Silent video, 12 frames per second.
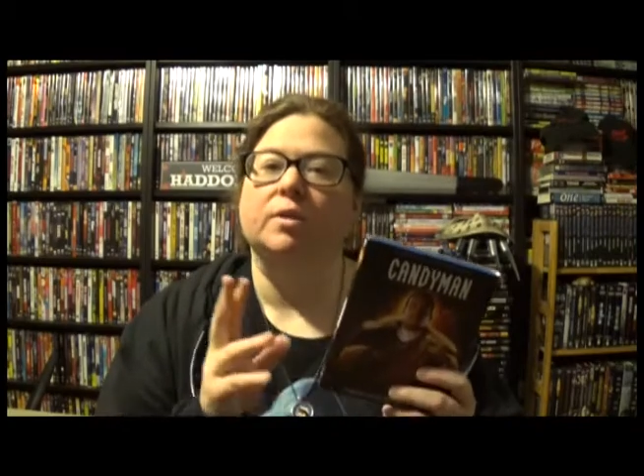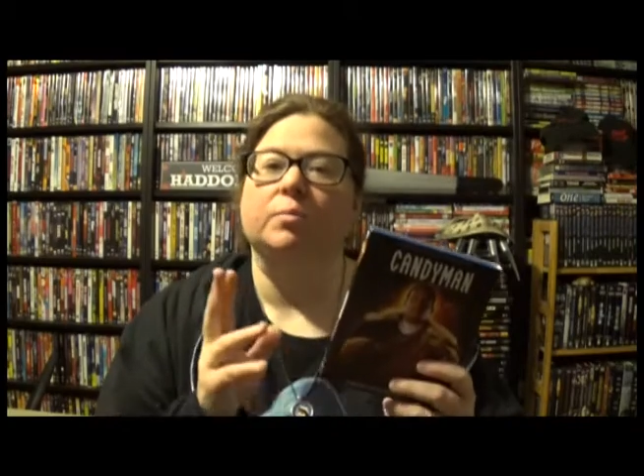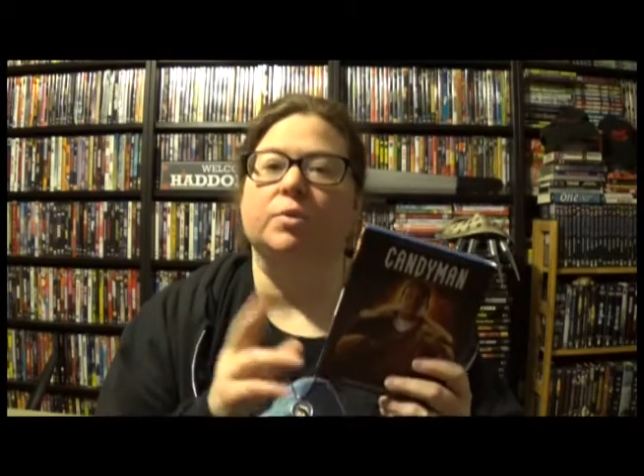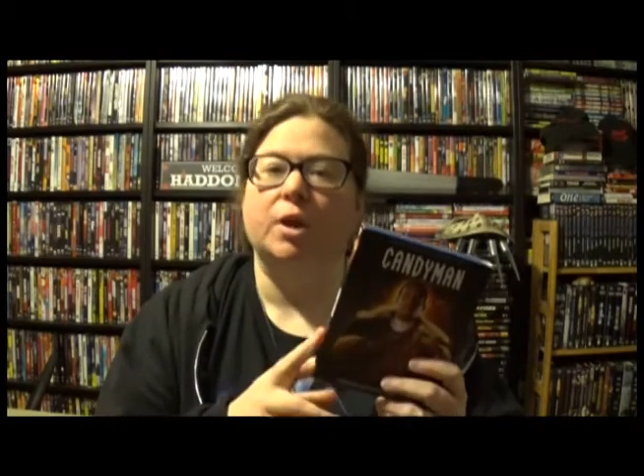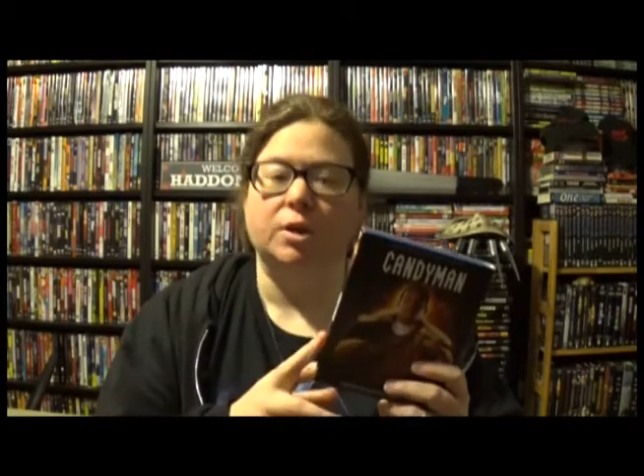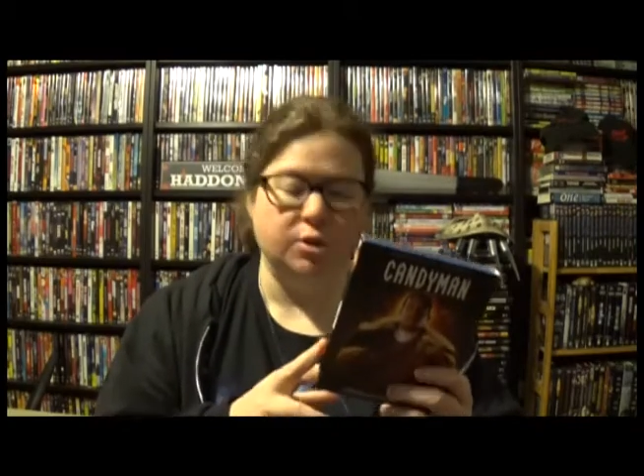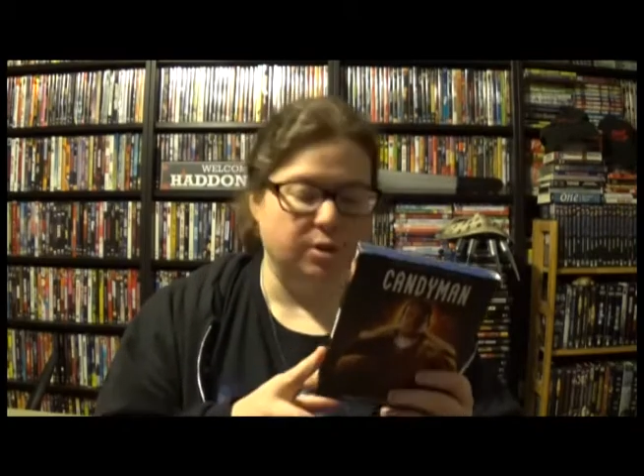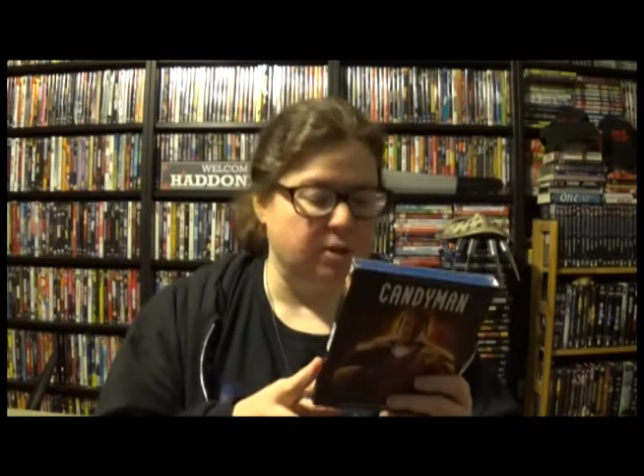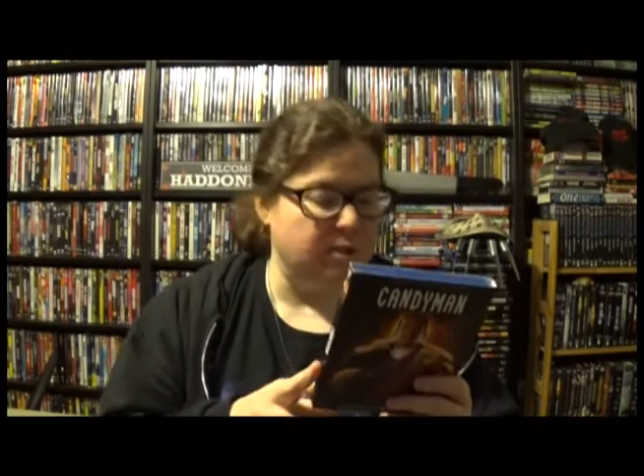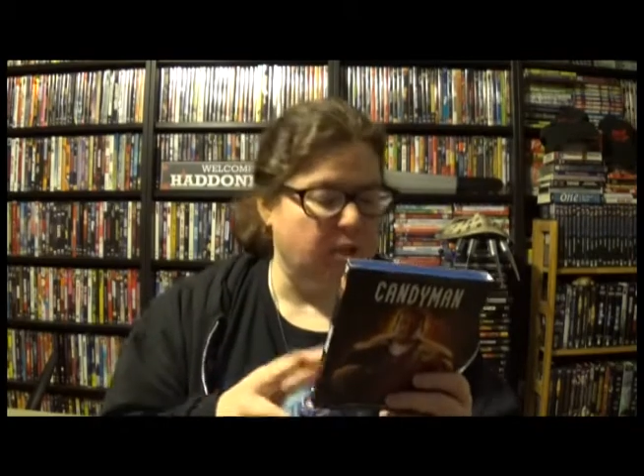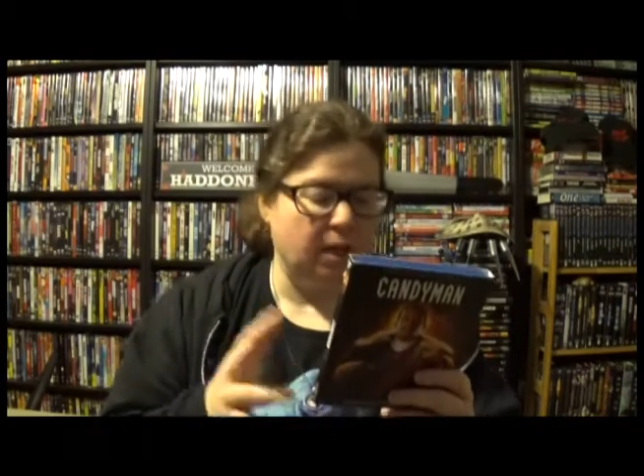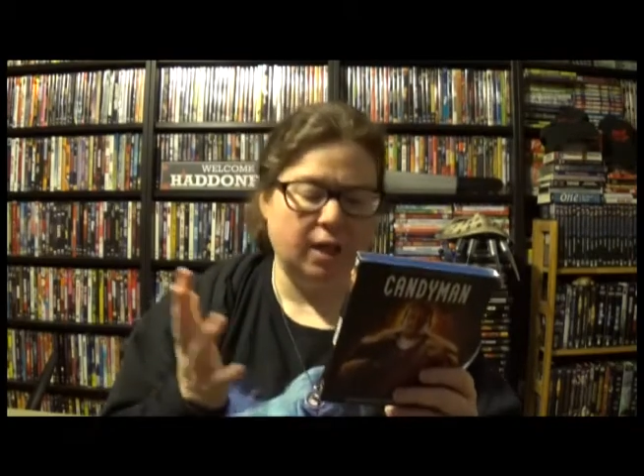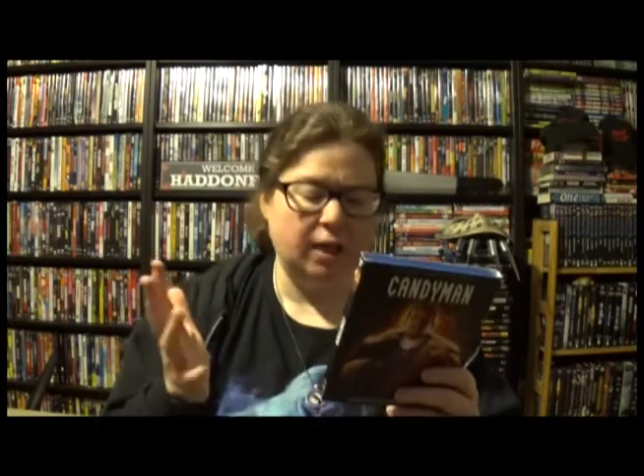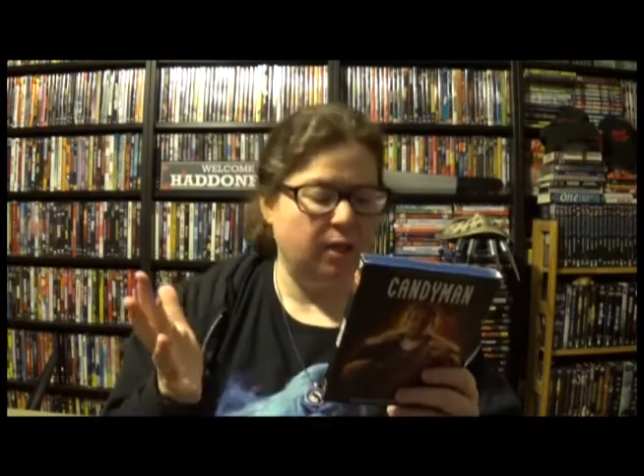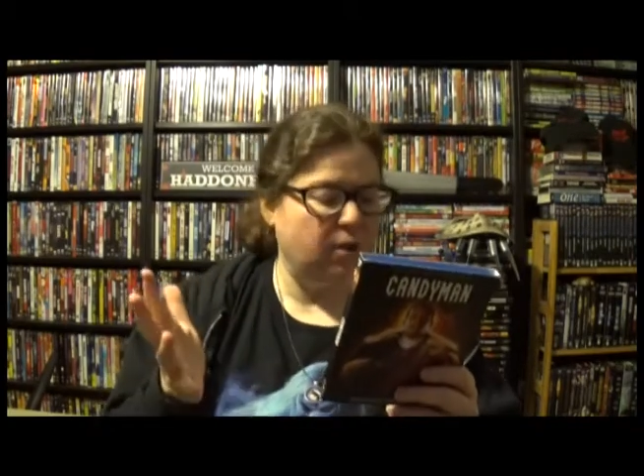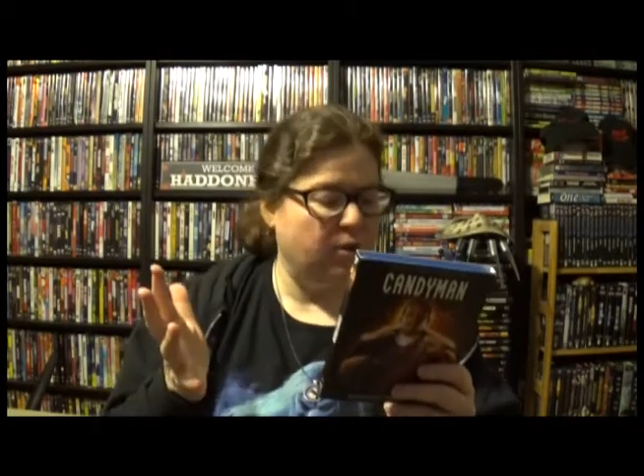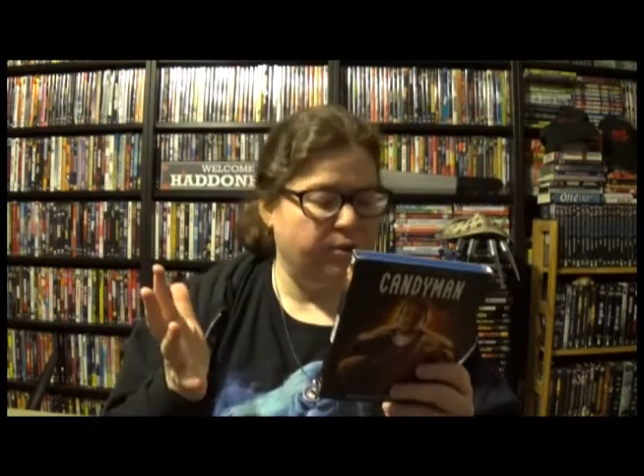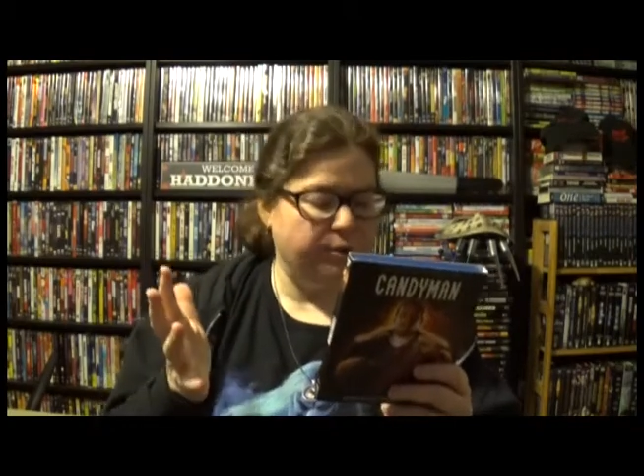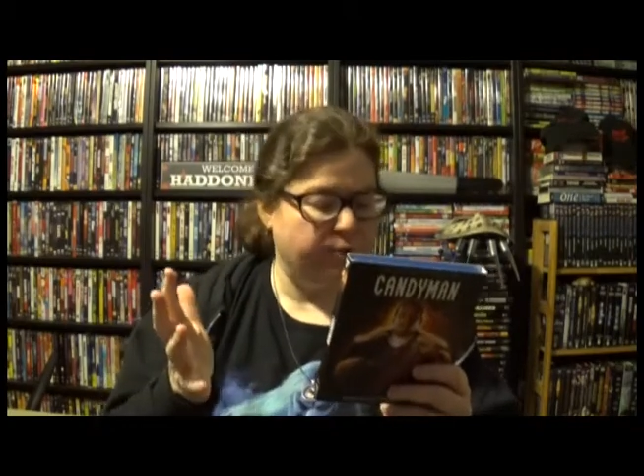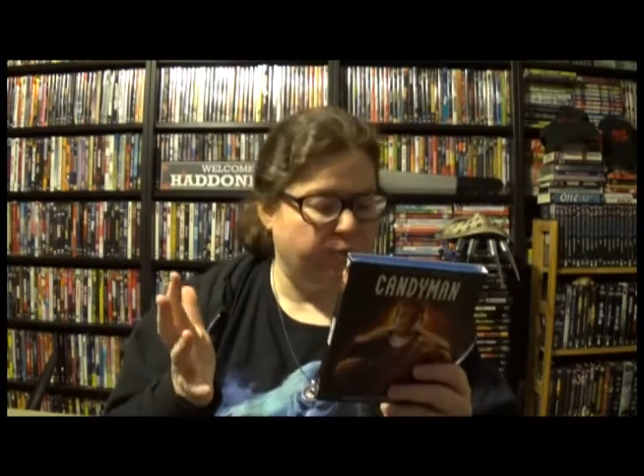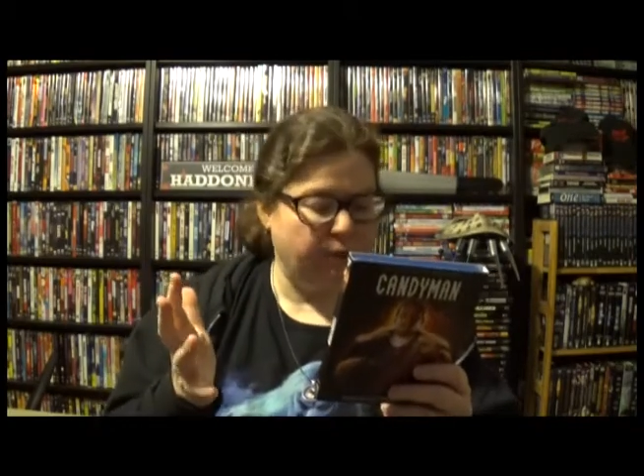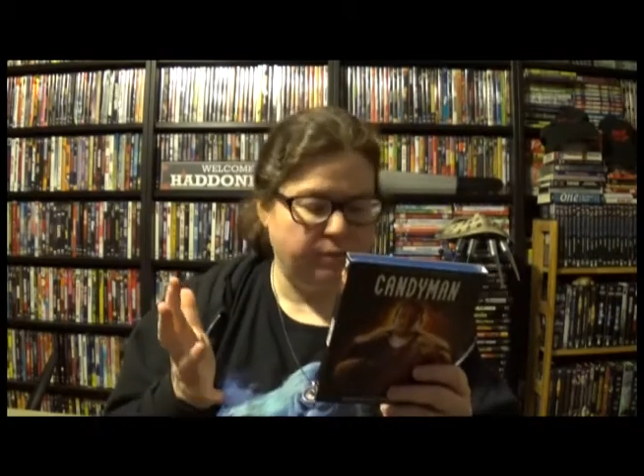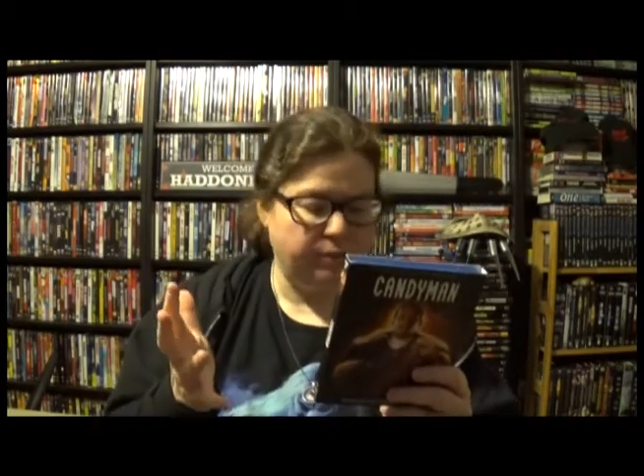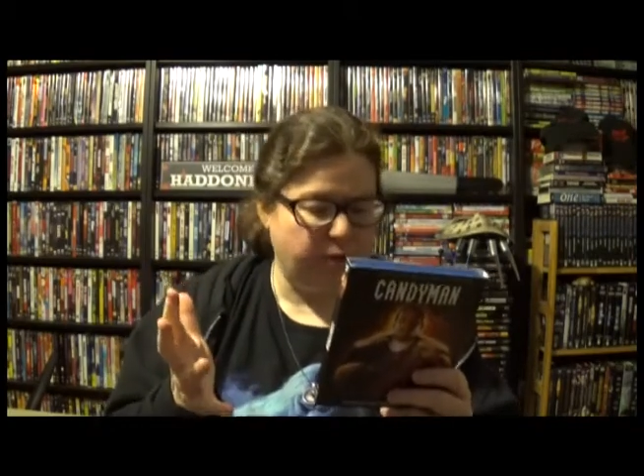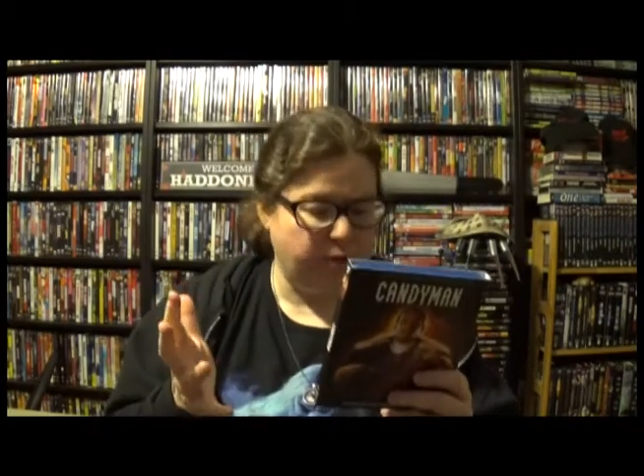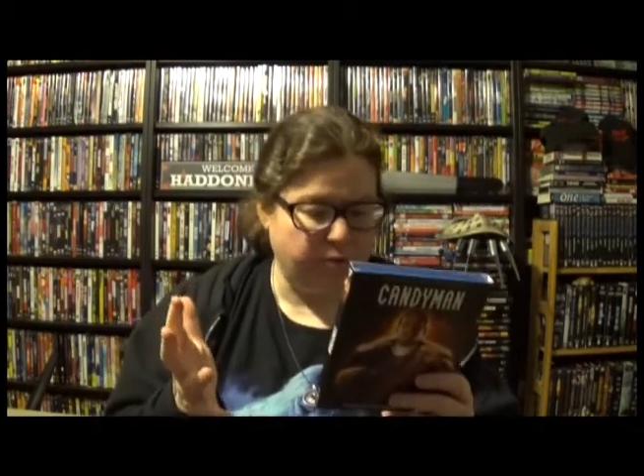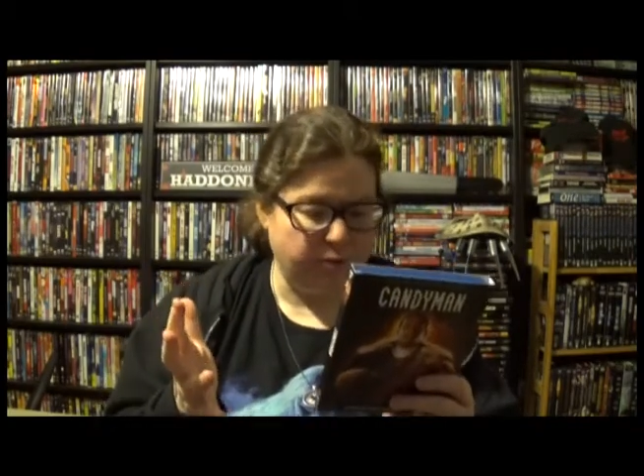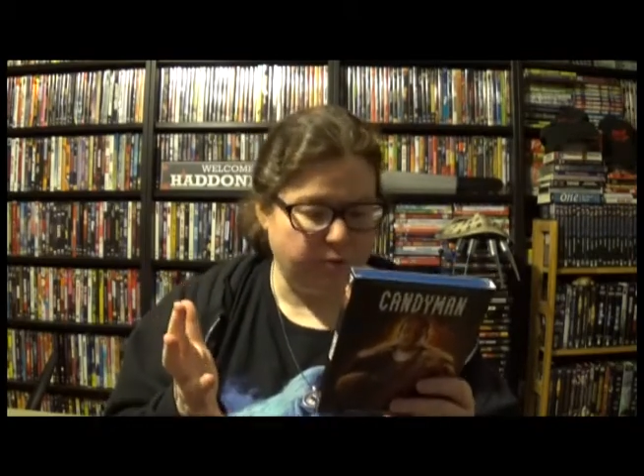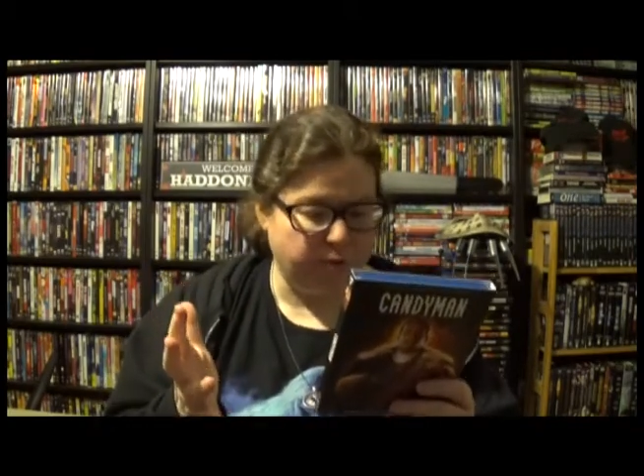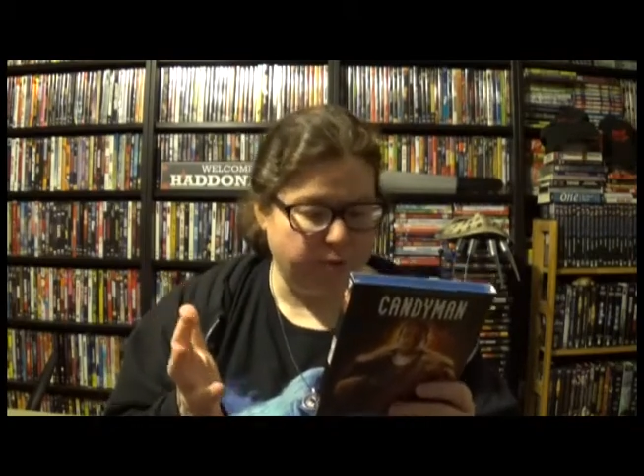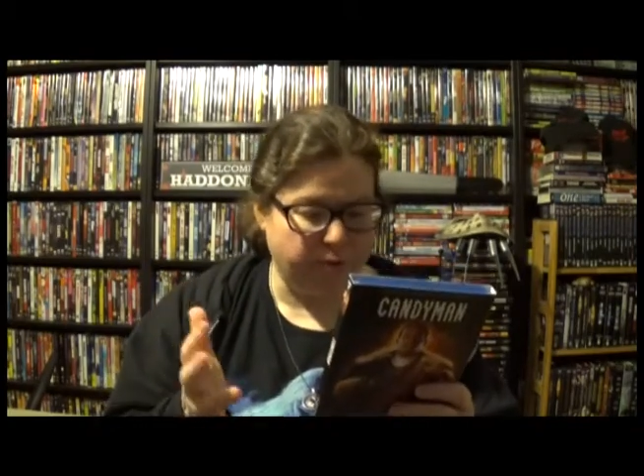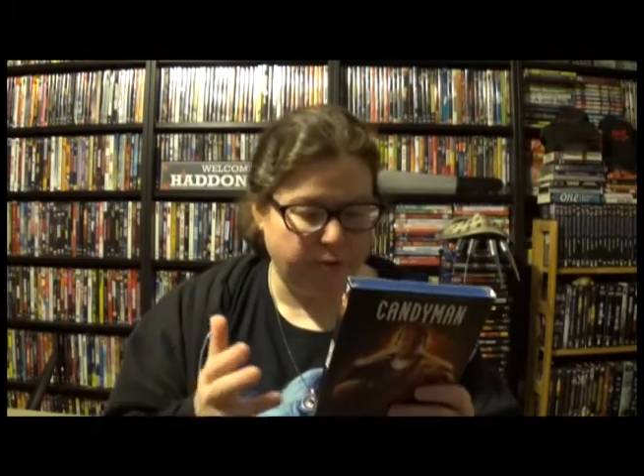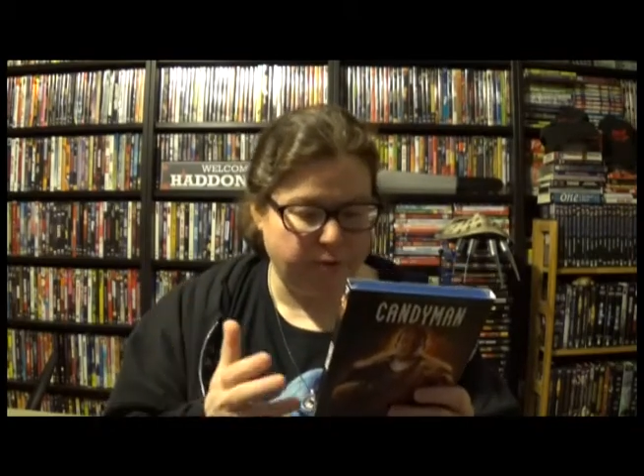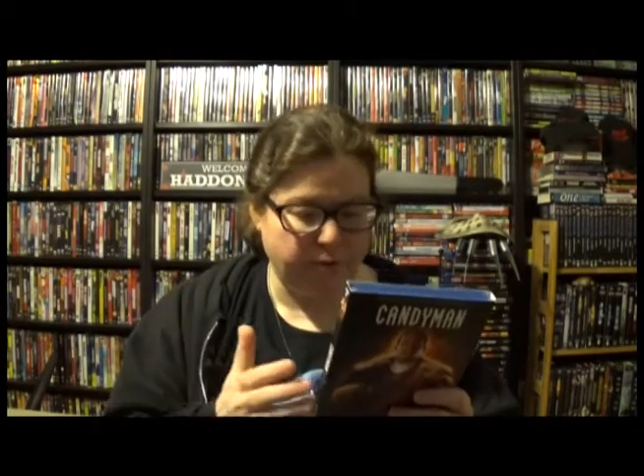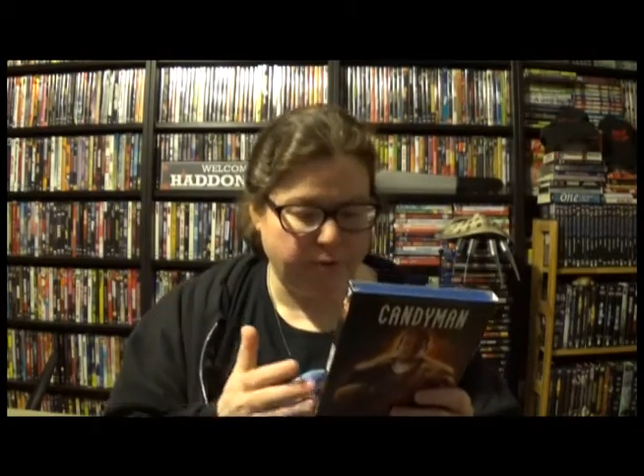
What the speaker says: the production design, all these great features.